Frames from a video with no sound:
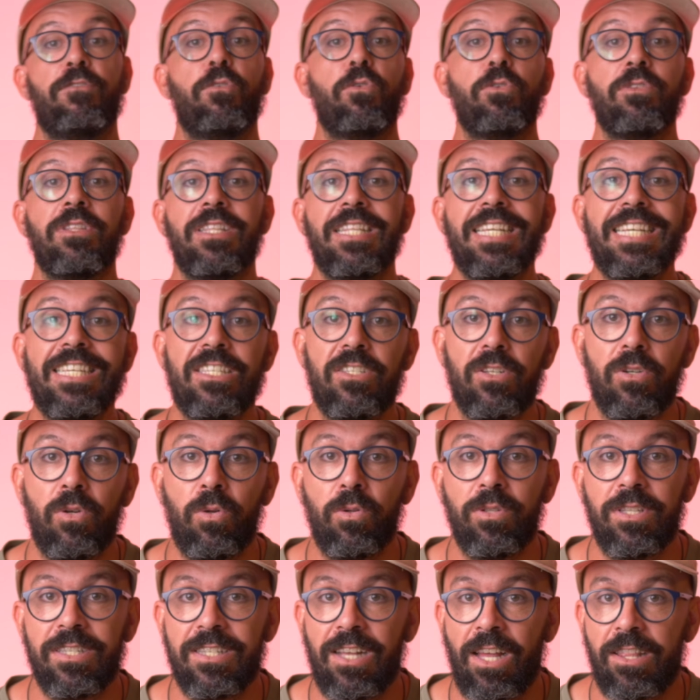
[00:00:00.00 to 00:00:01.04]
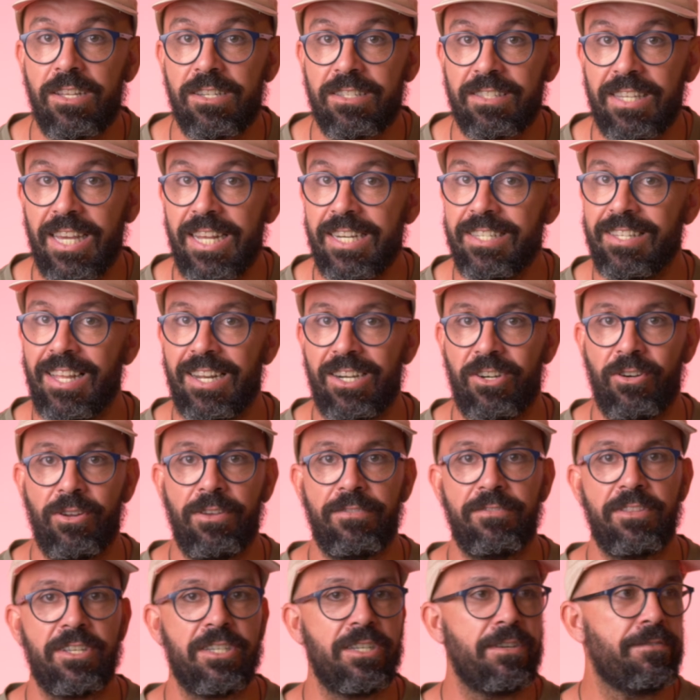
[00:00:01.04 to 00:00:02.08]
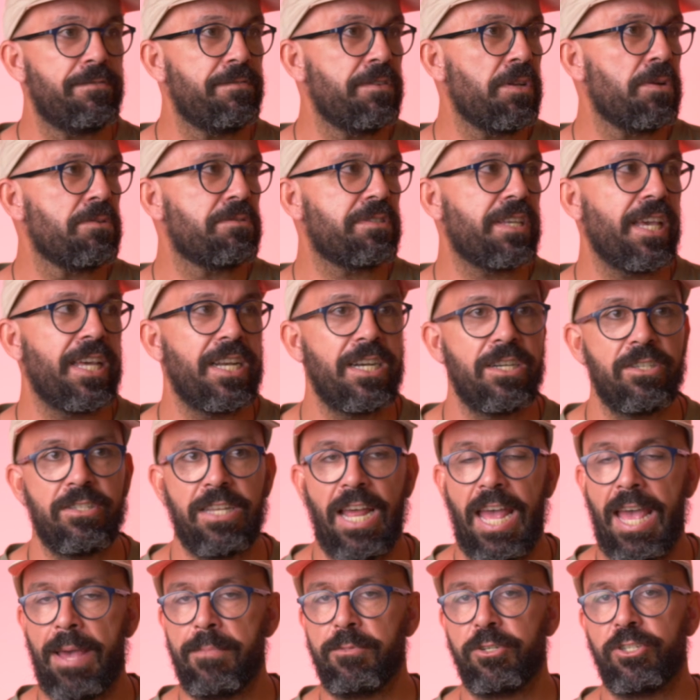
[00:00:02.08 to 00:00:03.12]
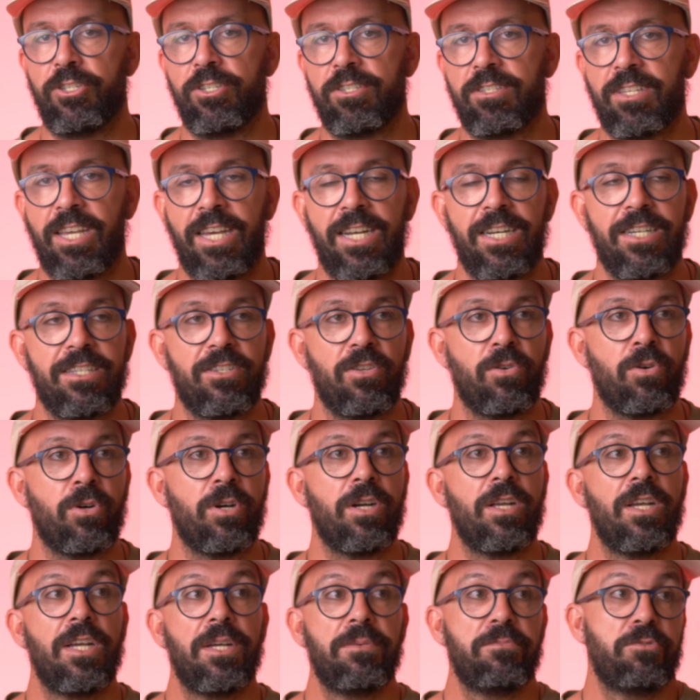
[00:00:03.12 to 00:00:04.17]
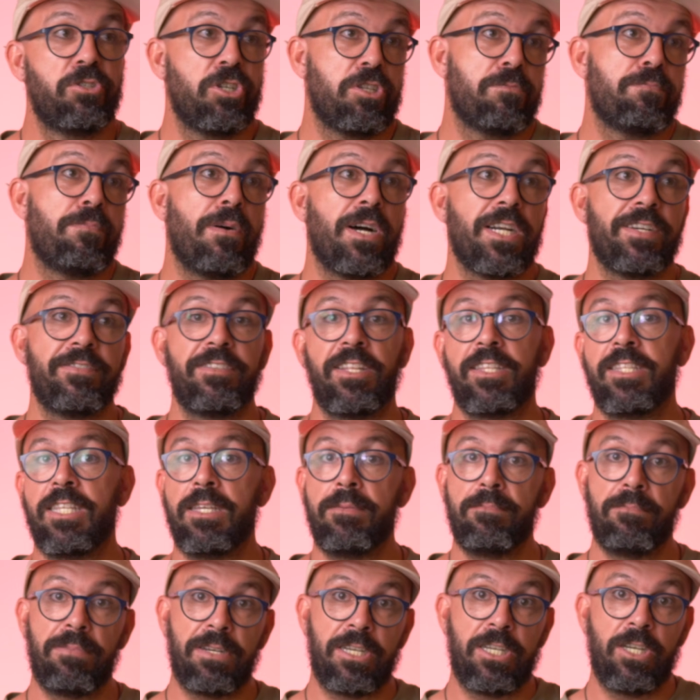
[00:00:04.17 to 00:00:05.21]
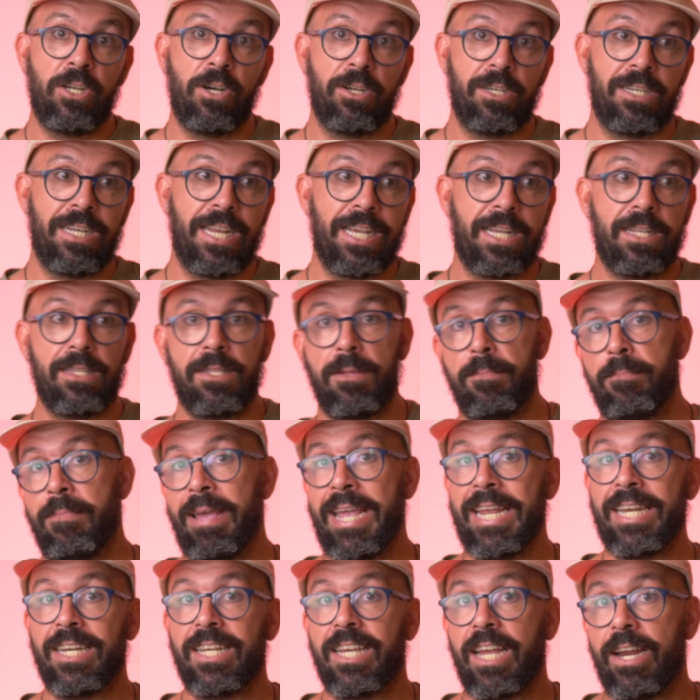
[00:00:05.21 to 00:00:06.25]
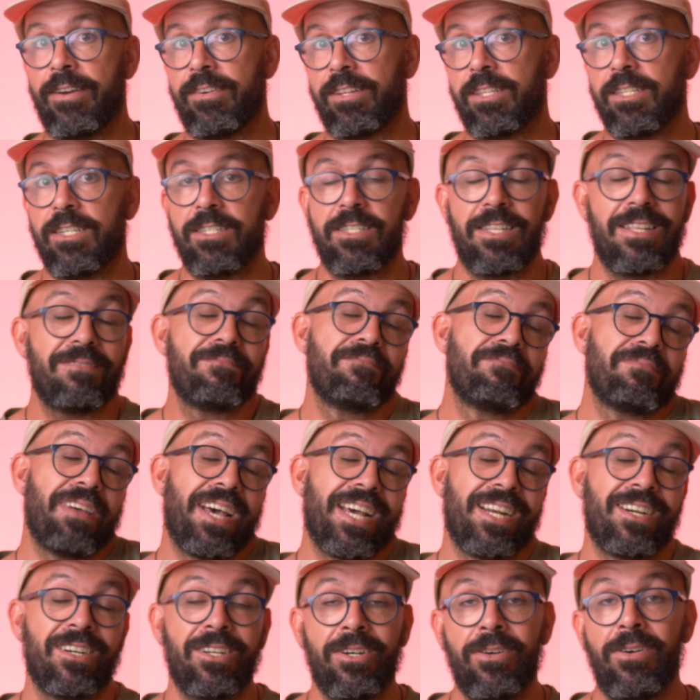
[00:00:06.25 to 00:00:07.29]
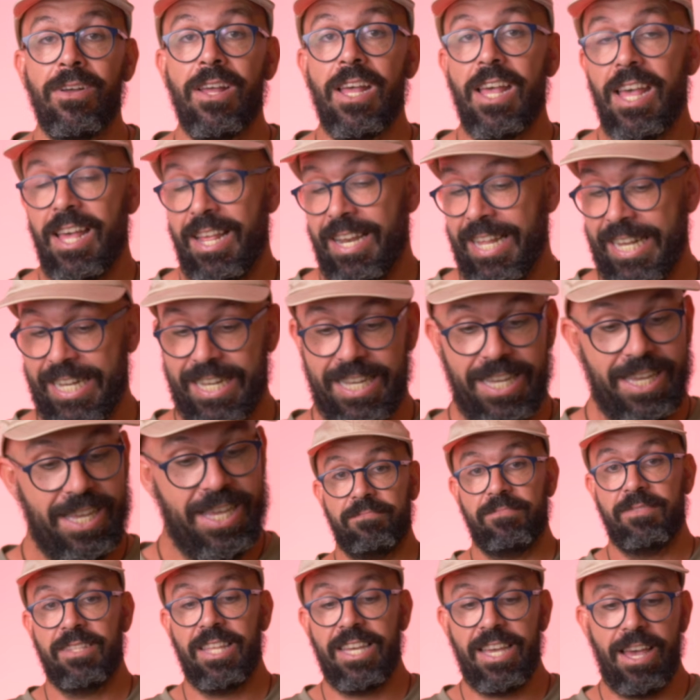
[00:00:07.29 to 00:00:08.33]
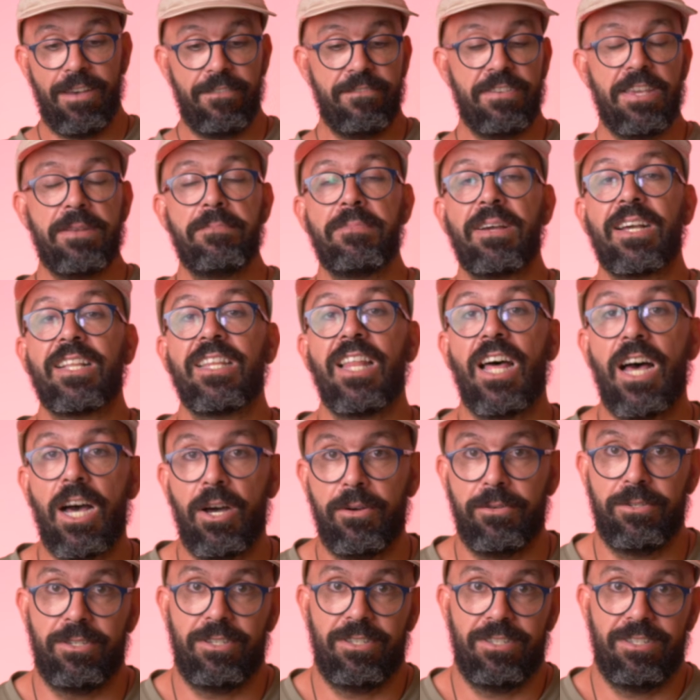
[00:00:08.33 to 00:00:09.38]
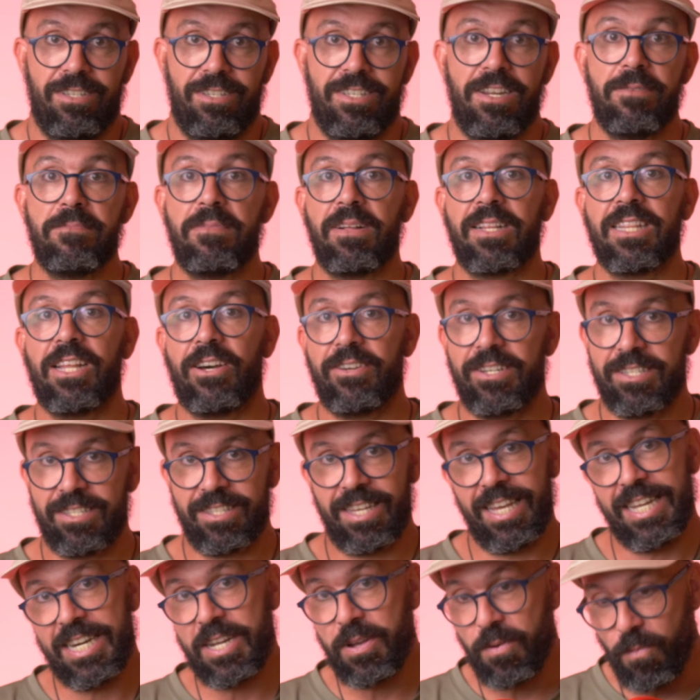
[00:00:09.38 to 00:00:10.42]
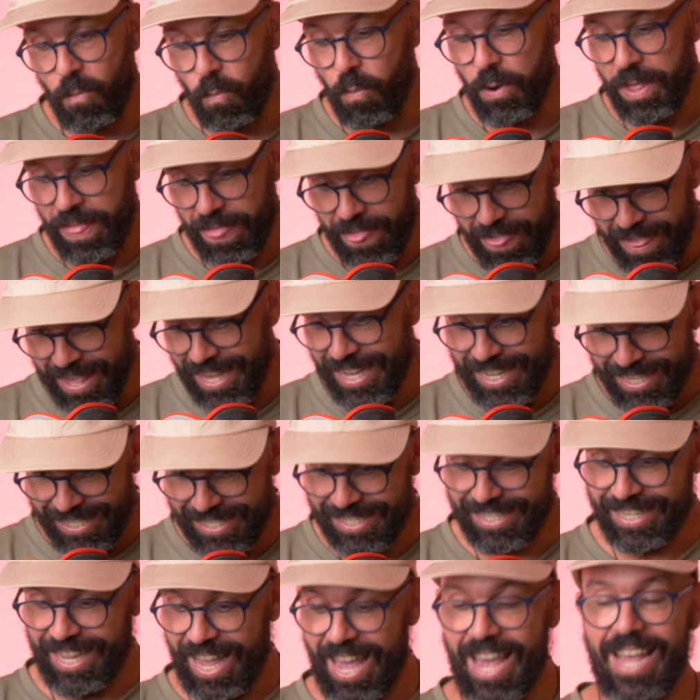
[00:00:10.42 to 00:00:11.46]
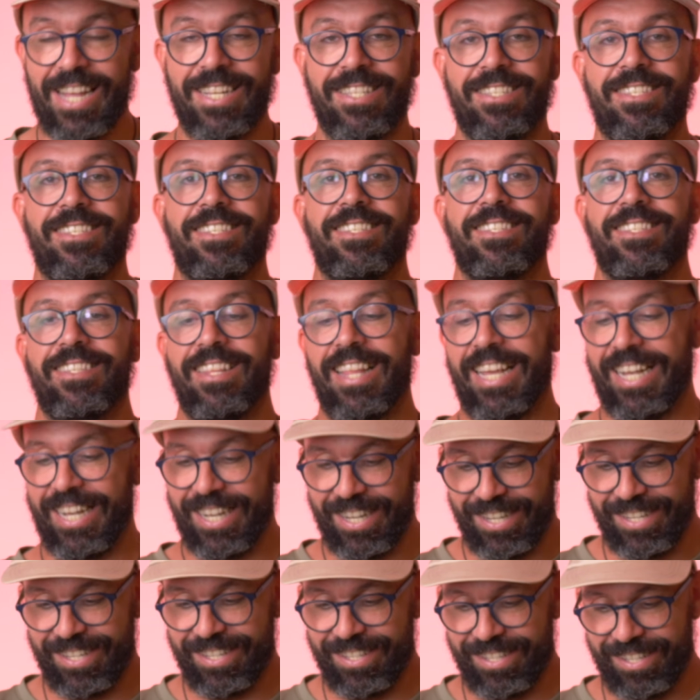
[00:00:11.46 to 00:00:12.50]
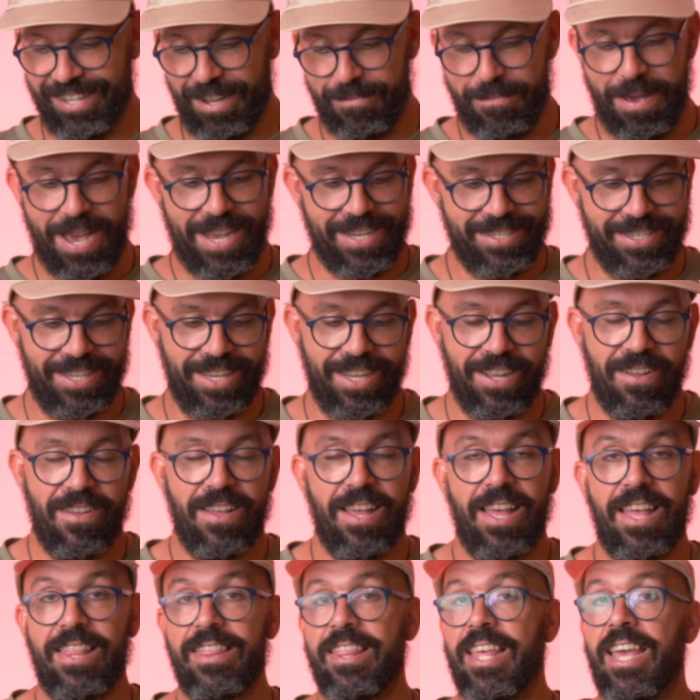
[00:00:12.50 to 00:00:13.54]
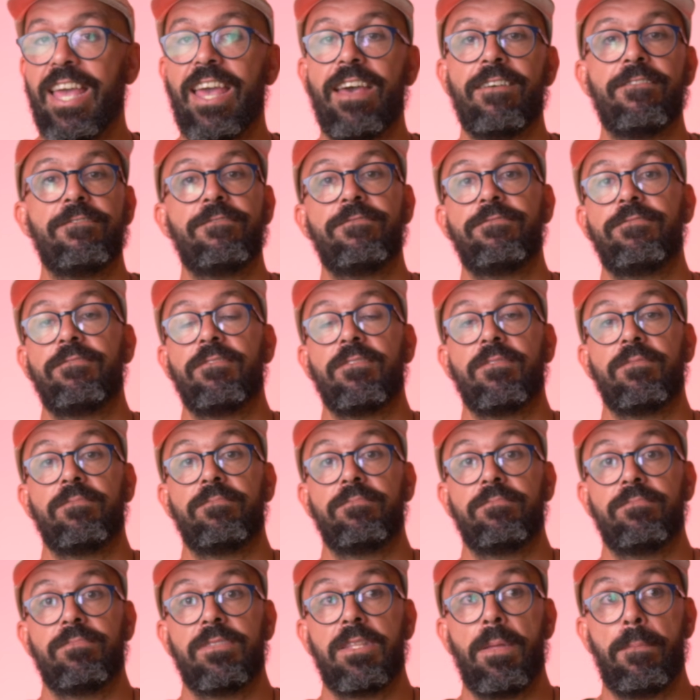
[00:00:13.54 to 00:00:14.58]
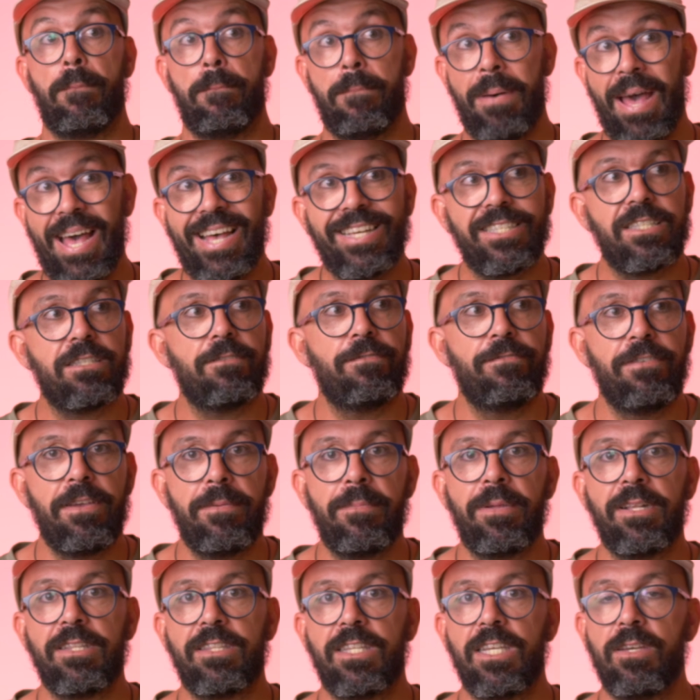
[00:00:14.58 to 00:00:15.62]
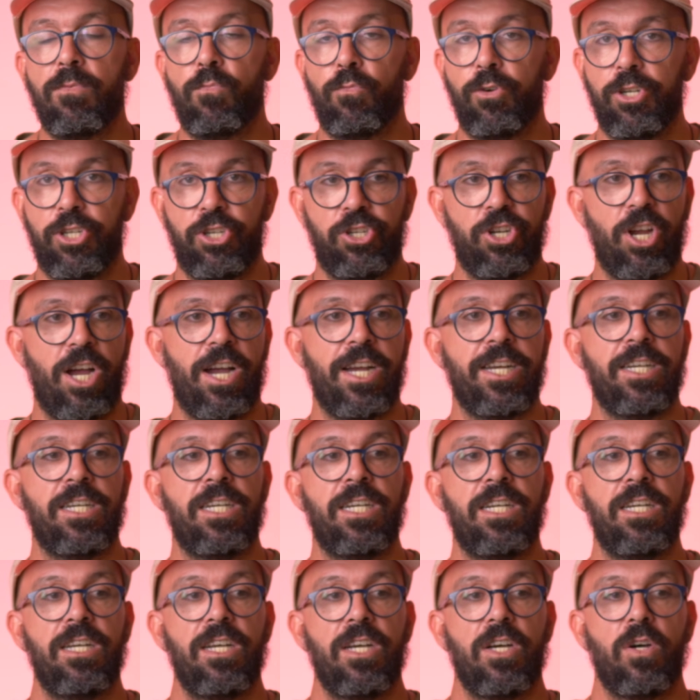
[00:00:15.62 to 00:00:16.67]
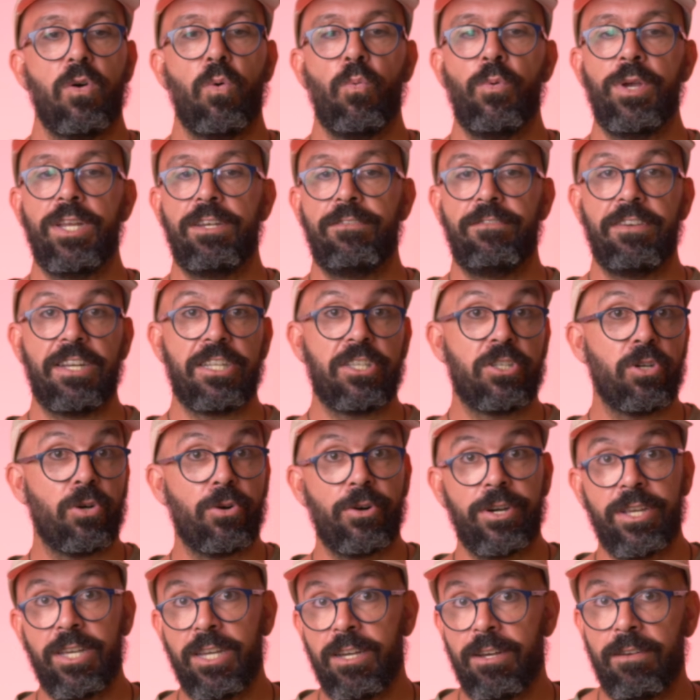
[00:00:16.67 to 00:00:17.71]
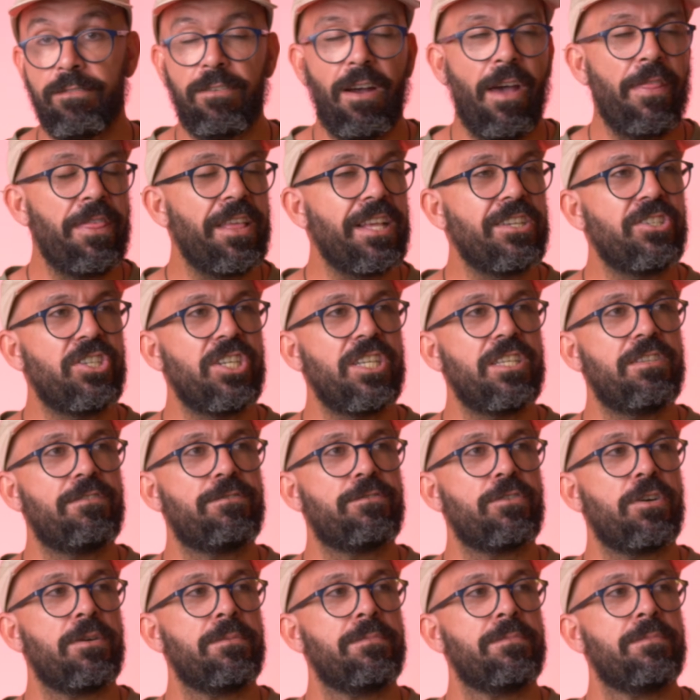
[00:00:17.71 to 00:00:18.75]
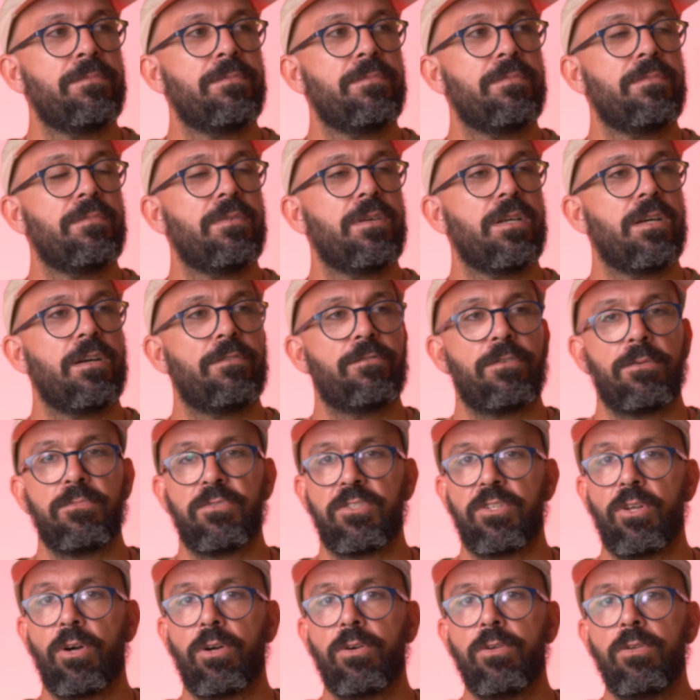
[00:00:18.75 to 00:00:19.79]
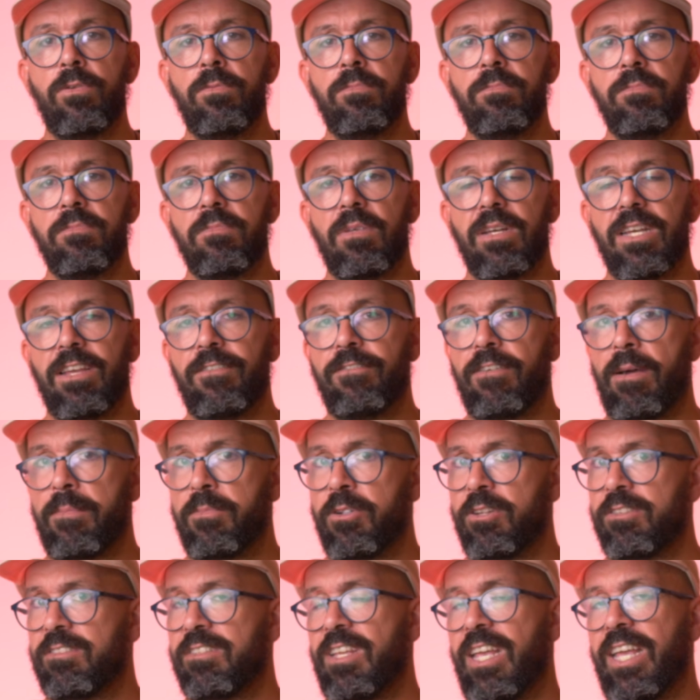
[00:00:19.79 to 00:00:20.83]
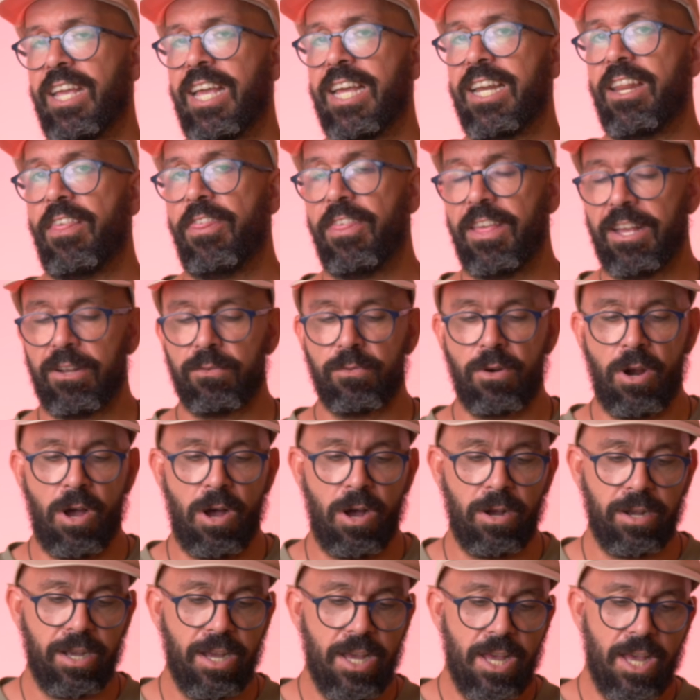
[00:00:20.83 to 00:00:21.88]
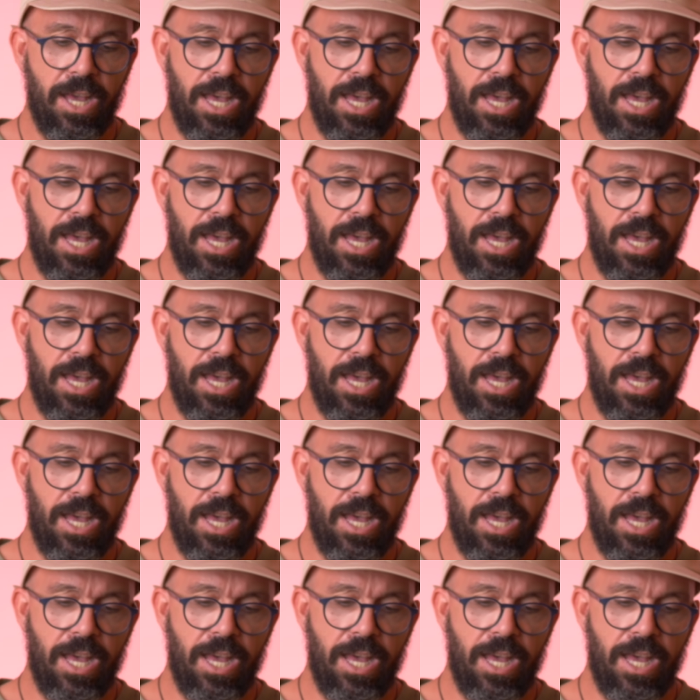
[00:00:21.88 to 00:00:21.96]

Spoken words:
all these other skaters. I don't know if they're the flow skaters, the amateur skaters, or just part of the team, but not like the main characters. I don't know. Like, they have Ian McLeod. Ian McLeod is skating with these skates. Like, amazing. They have the best female team with China, with Victoria. I think she's from Stockholm, if I'm not saying anything wrong.